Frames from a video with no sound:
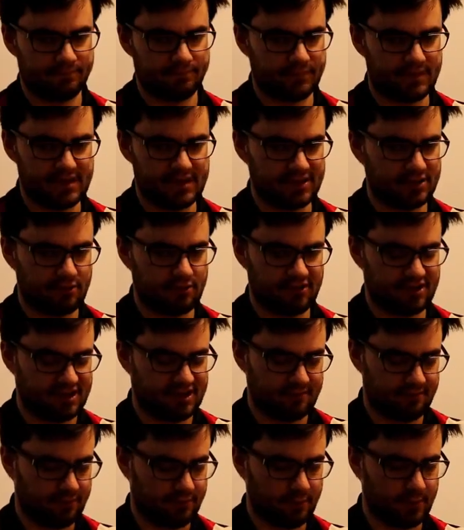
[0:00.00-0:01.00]
There's no
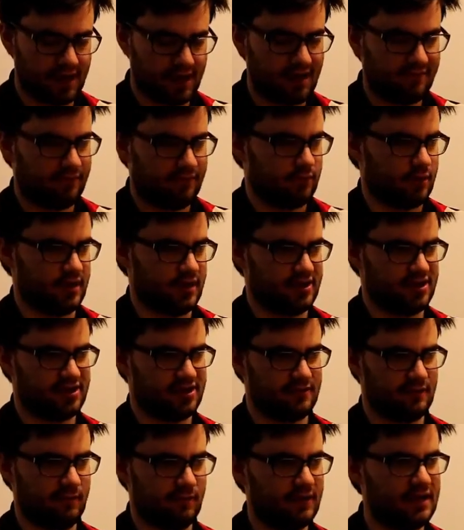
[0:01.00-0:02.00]
simple path for
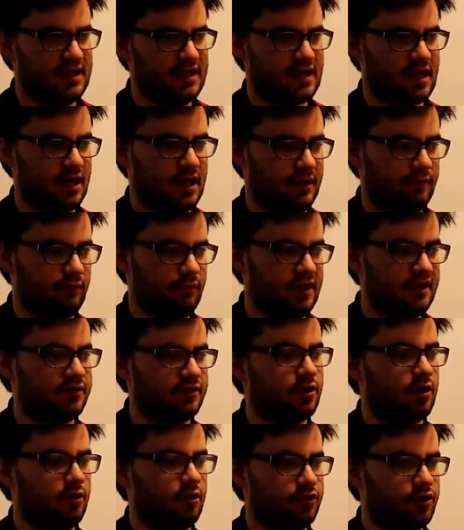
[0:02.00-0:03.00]
us. We are
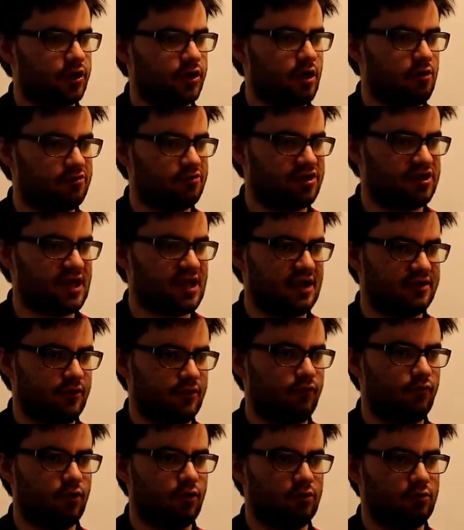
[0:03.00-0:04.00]
not on the gold
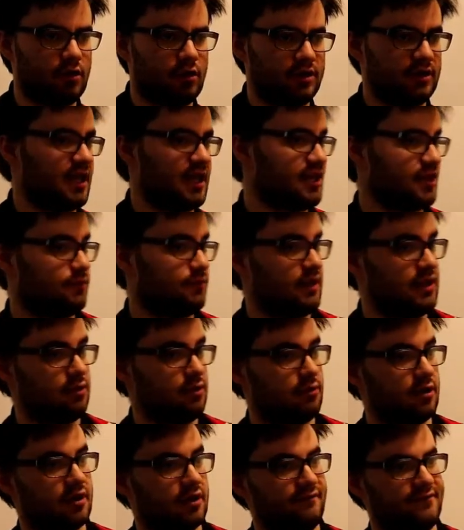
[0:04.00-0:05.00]
standard route unless we
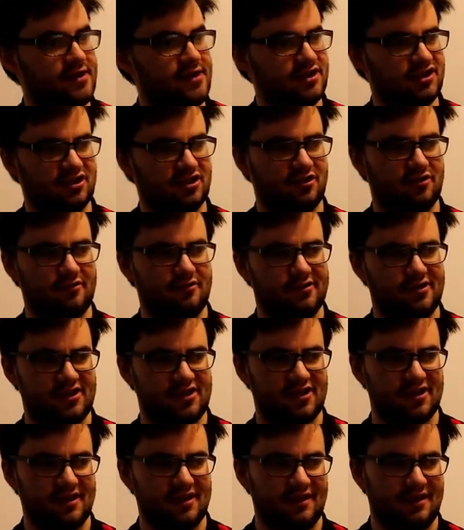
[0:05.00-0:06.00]
do a conversion
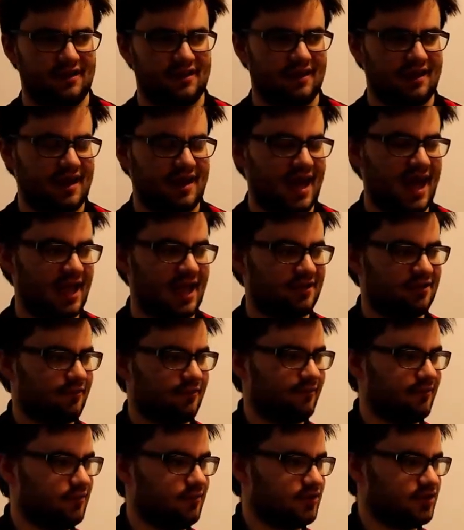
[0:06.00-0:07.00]
course. And
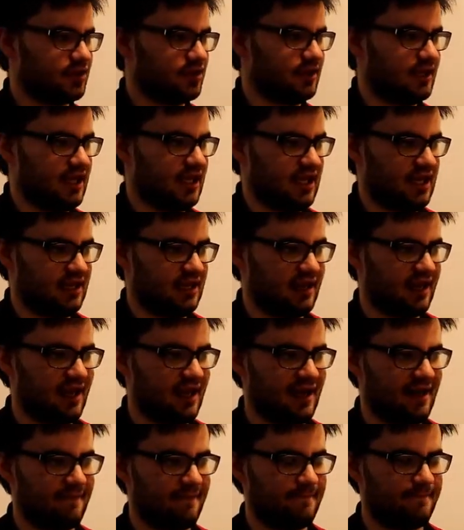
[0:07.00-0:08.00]
unfortunately,
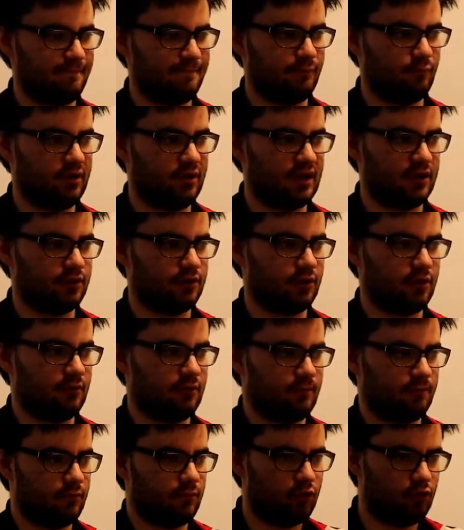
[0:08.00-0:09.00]
we are
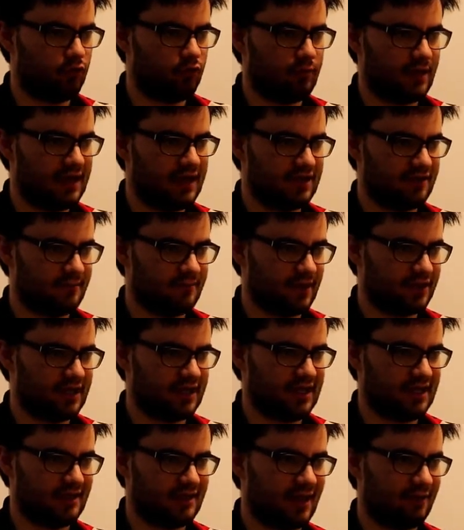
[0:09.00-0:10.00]
not all made of
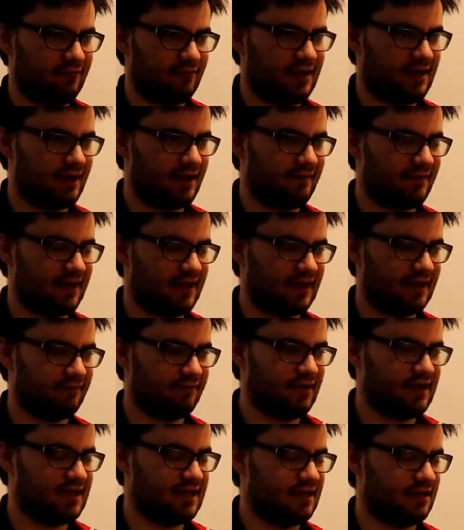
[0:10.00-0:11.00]
money. Like, I think if
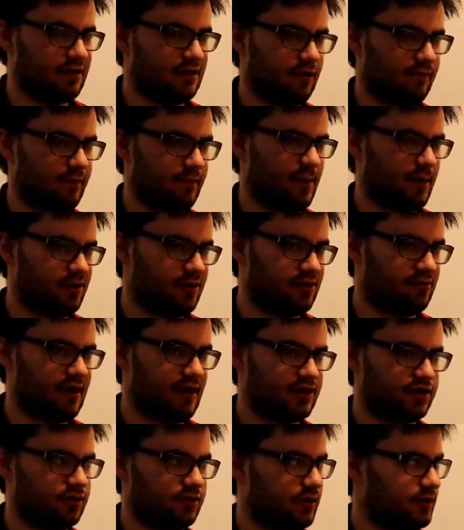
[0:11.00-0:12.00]
we did a NOFA
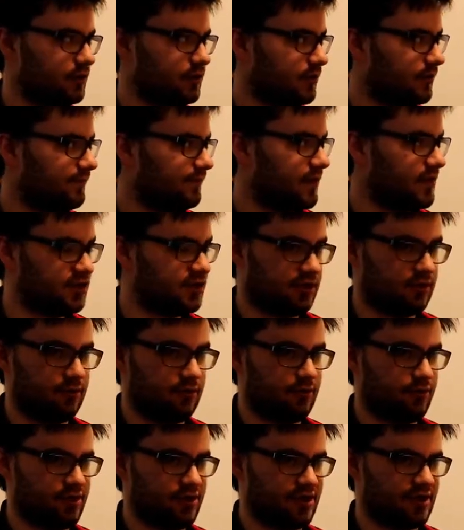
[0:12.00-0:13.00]
postgraduate and a conversion
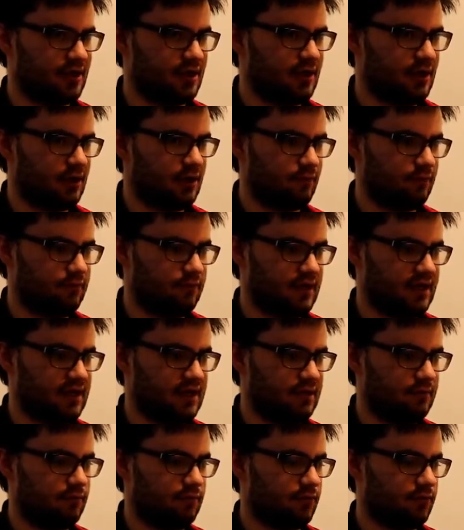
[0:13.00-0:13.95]
course, we